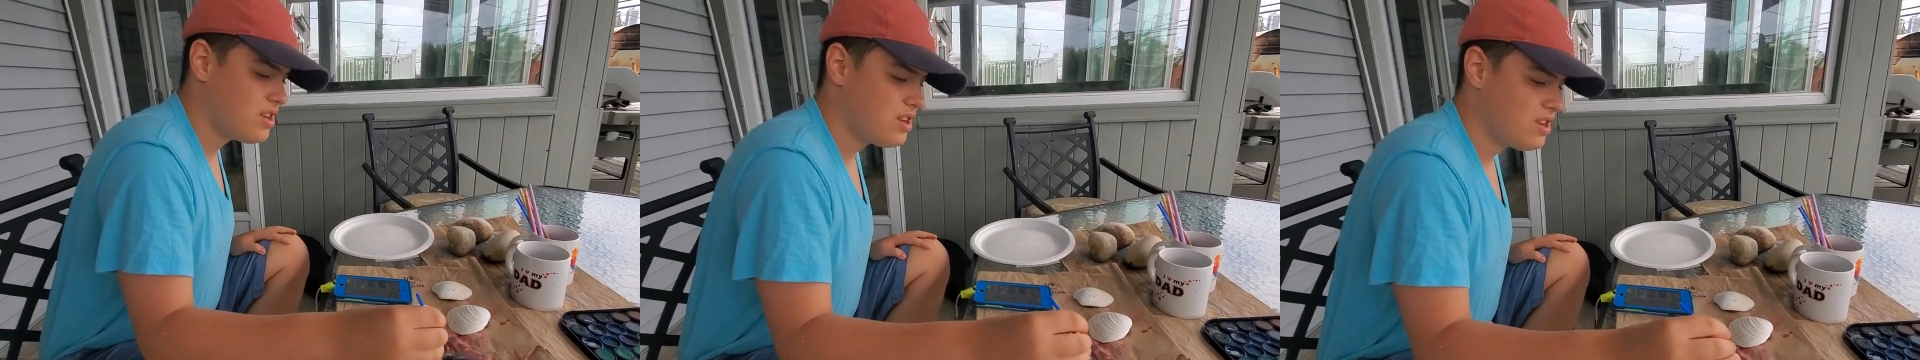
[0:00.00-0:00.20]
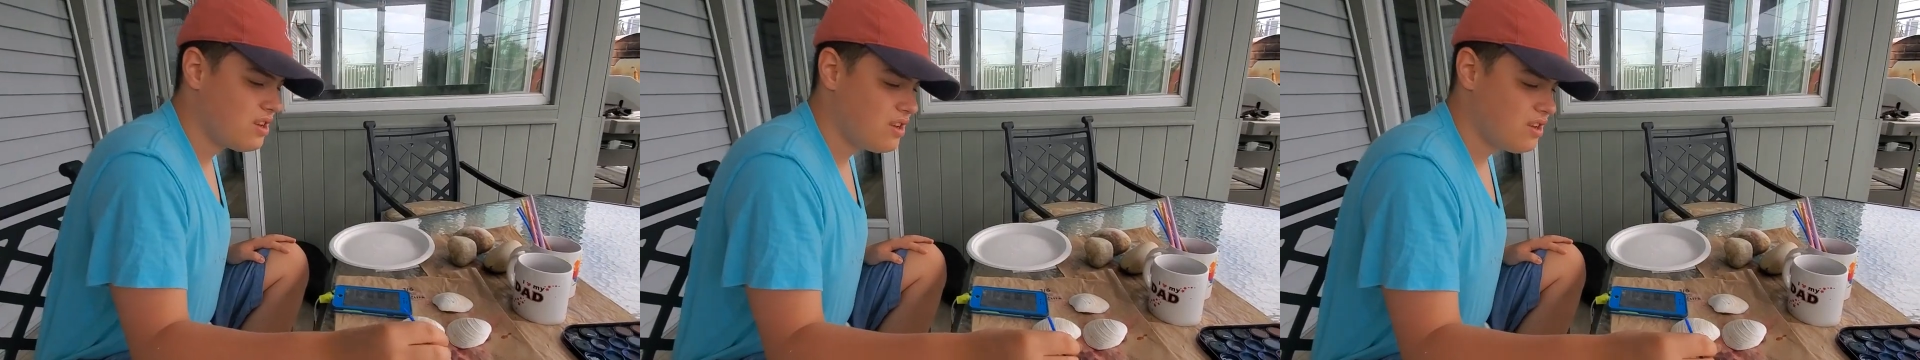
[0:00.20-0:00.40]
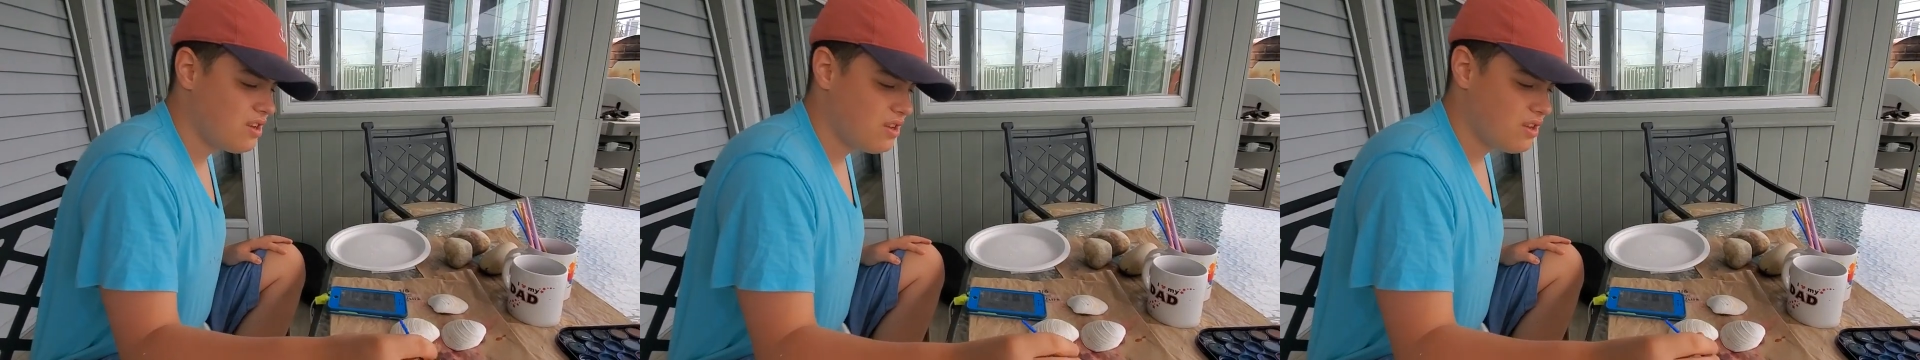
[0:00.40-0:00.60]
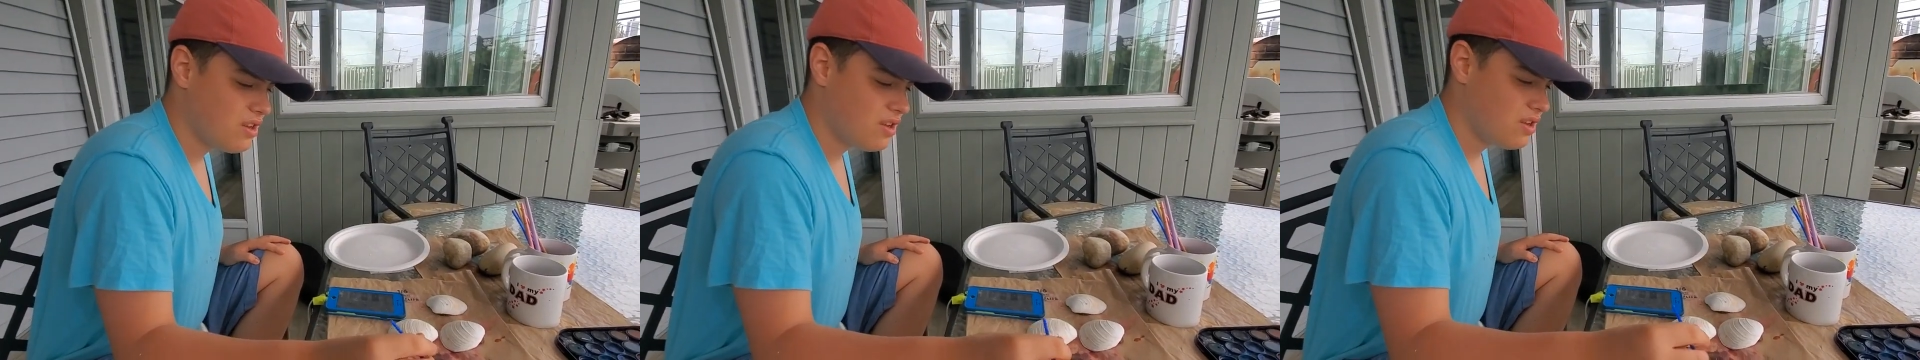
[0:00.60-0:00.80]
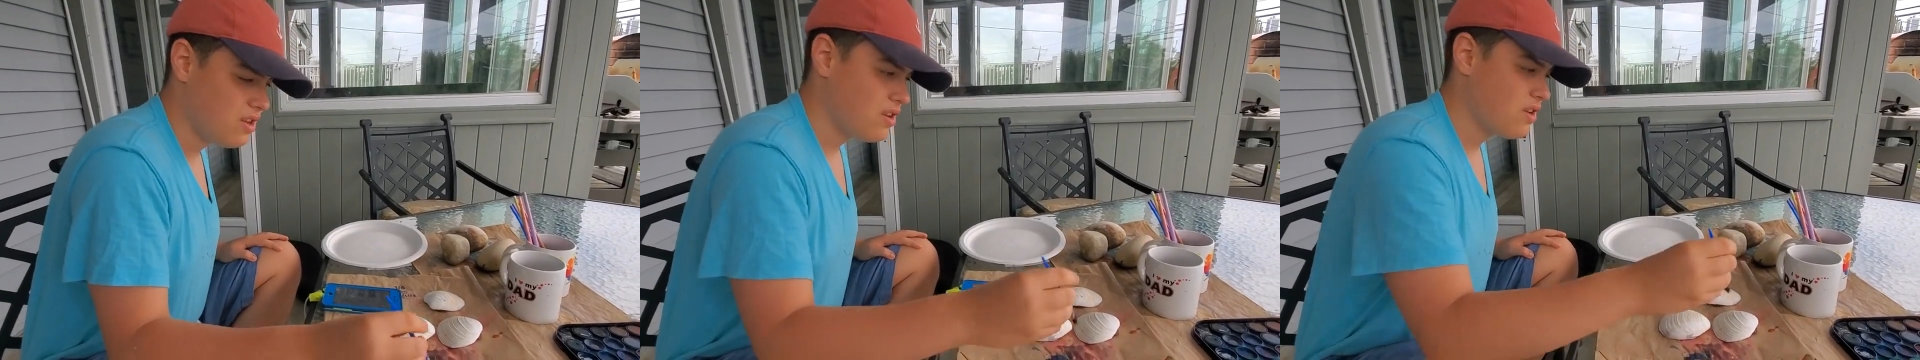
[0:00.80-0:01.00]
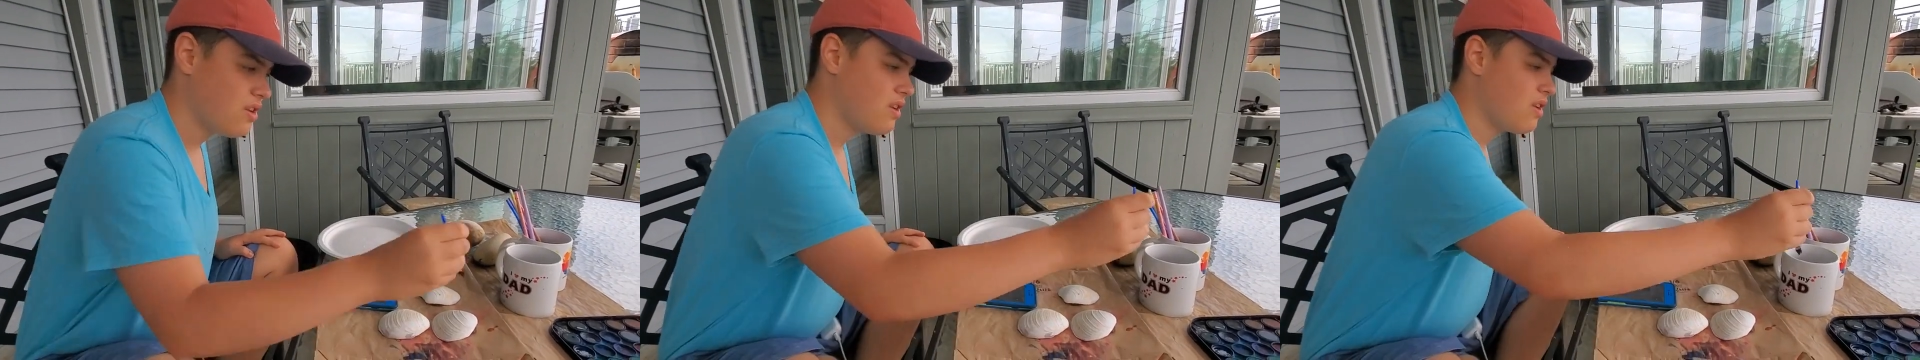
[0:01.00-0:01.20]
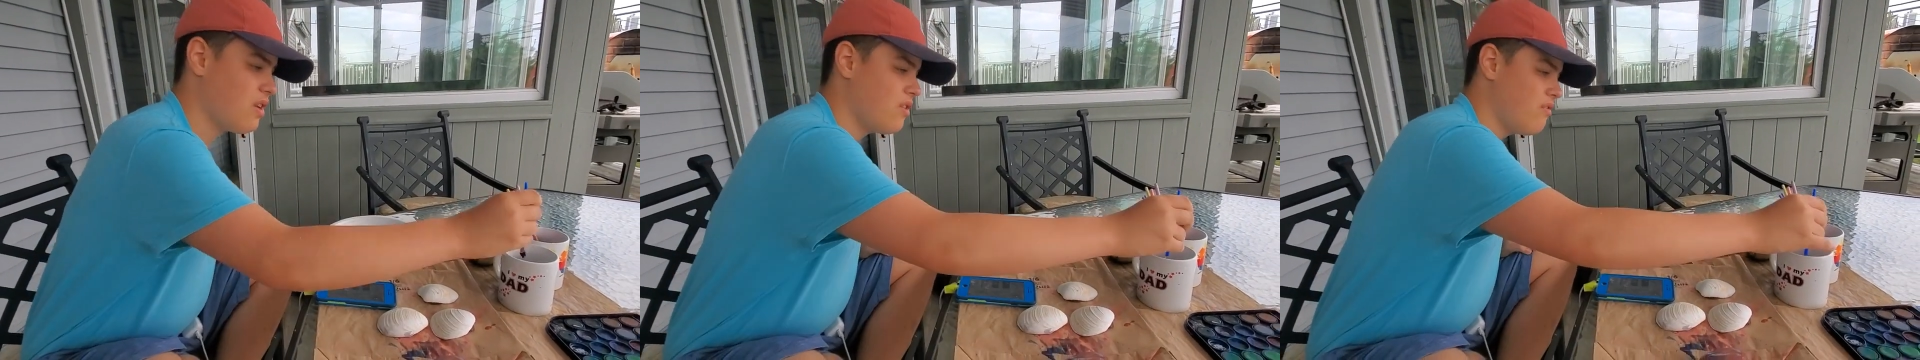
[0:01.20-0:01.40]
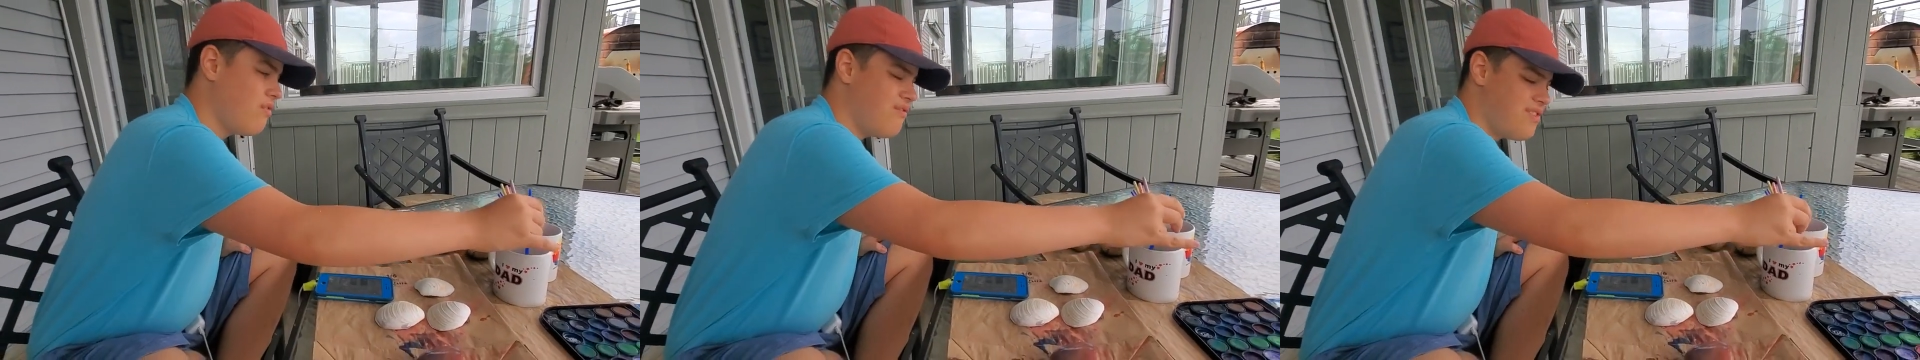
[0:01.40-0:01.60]
okay.
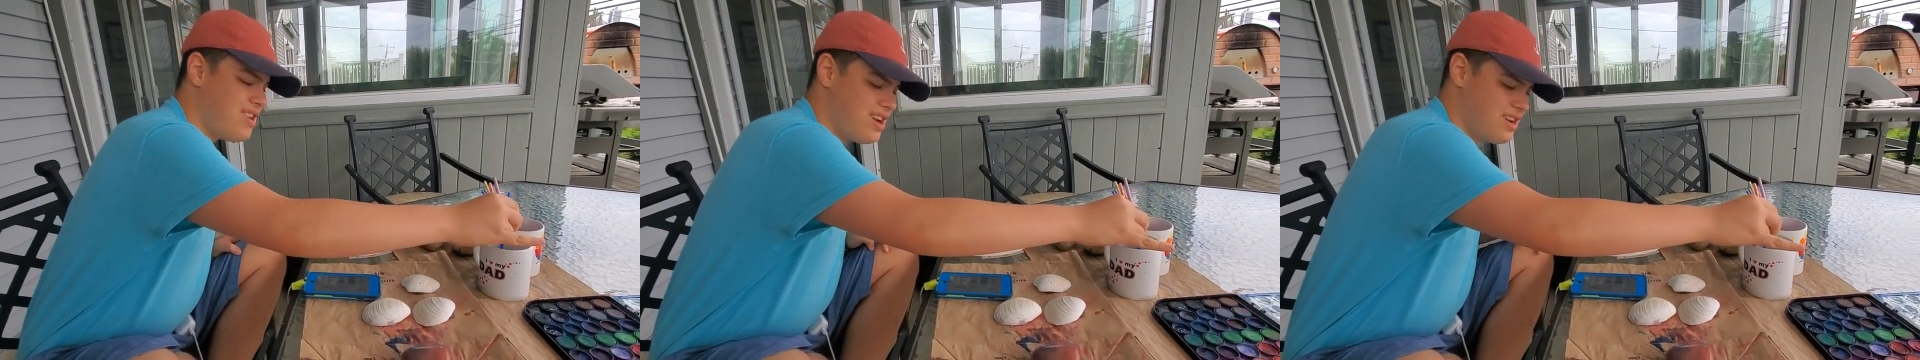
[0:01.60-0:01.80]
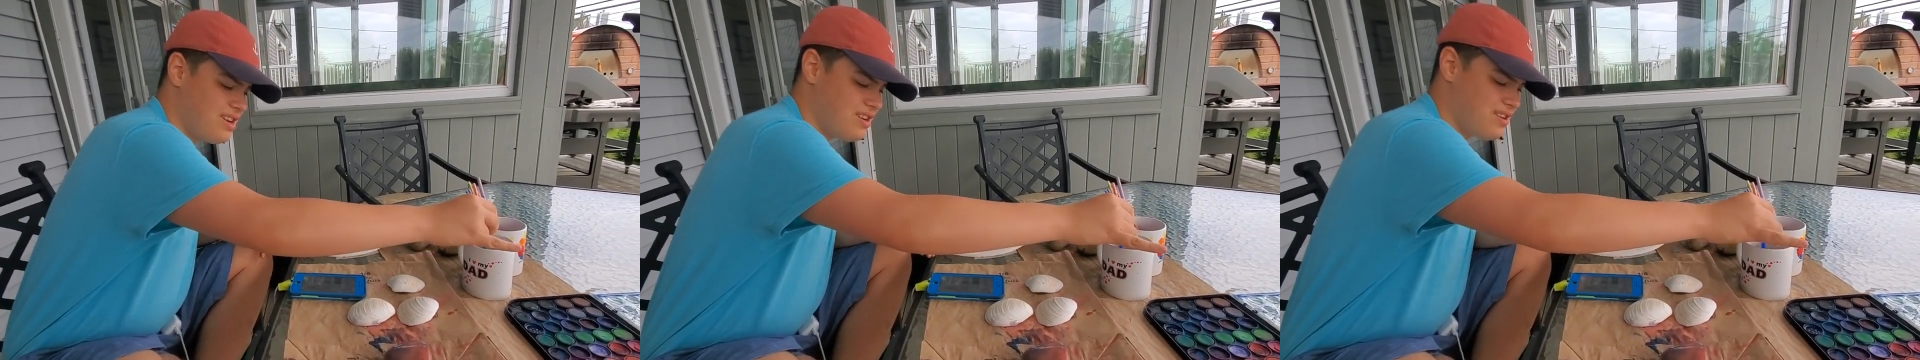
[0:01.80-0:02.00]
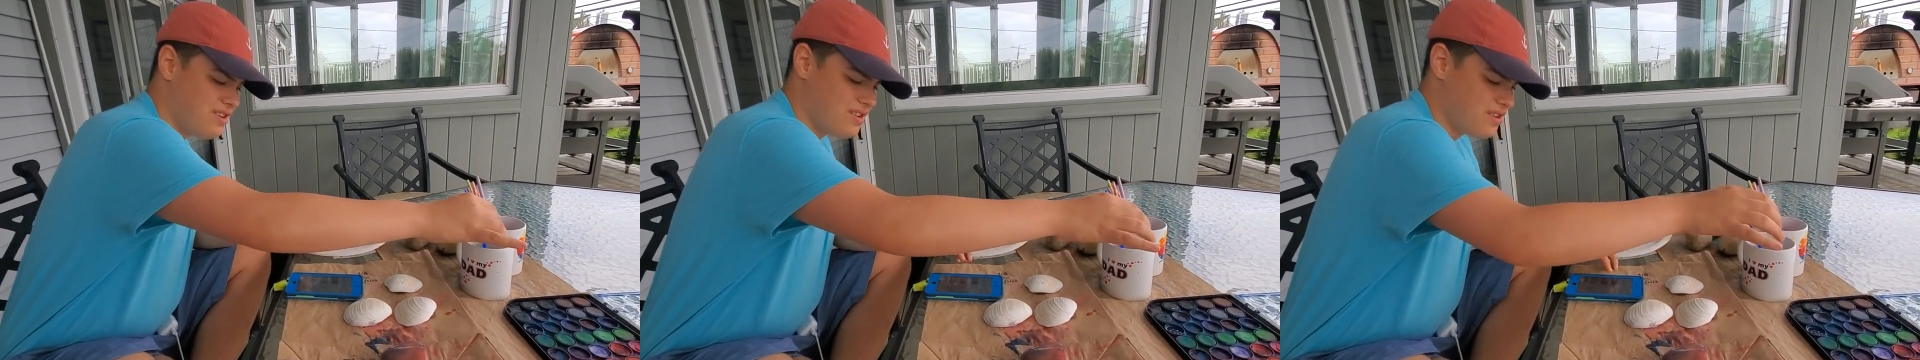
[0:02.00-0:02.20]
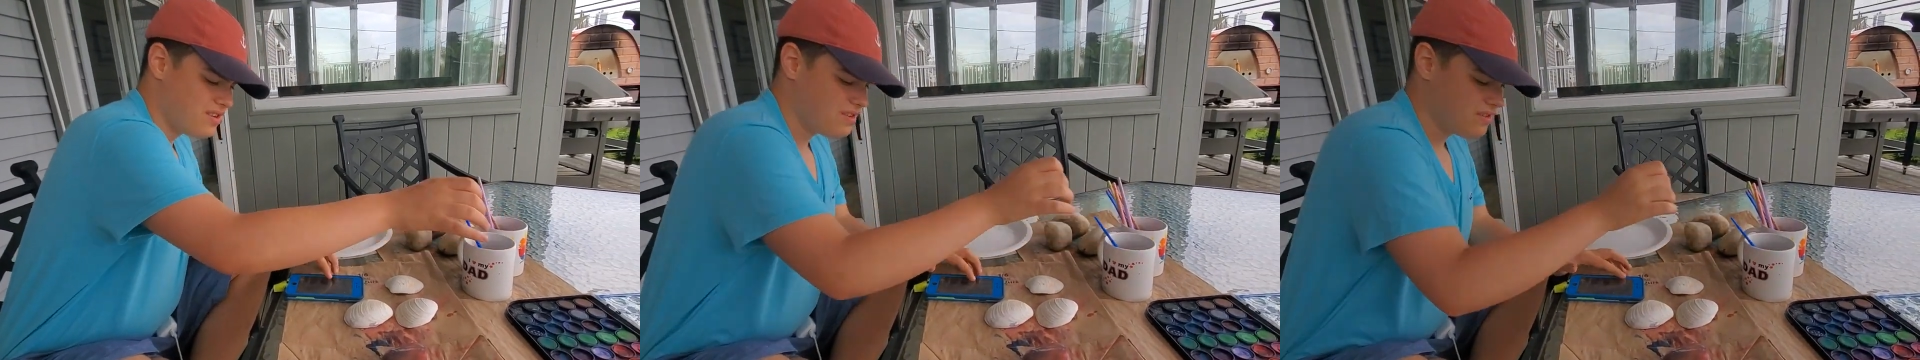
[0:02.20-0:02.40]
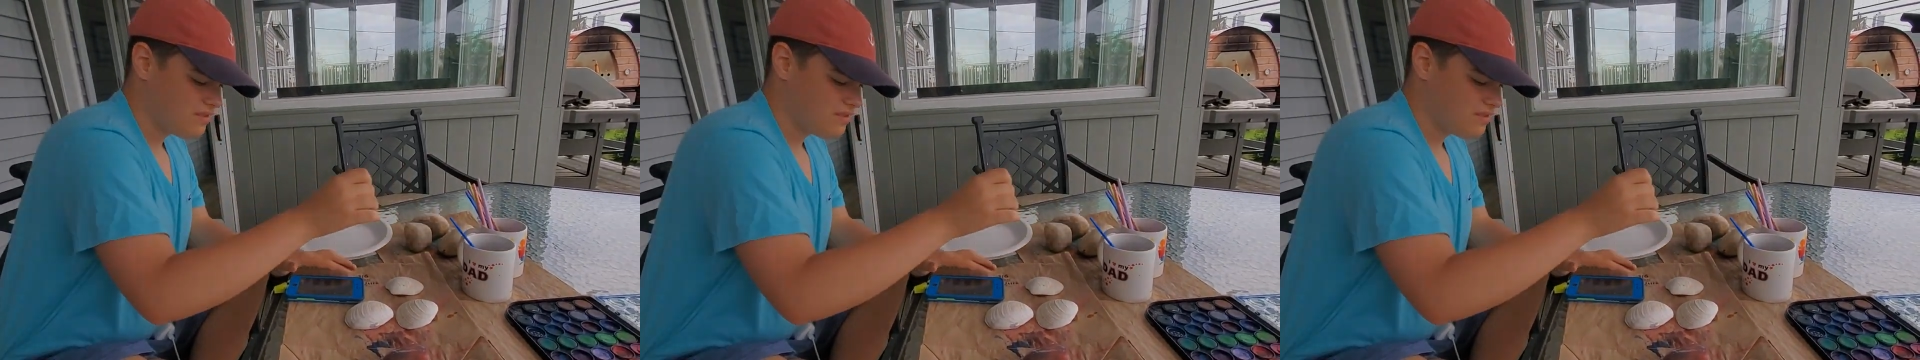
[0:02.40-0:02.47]
Let me get something to wipe that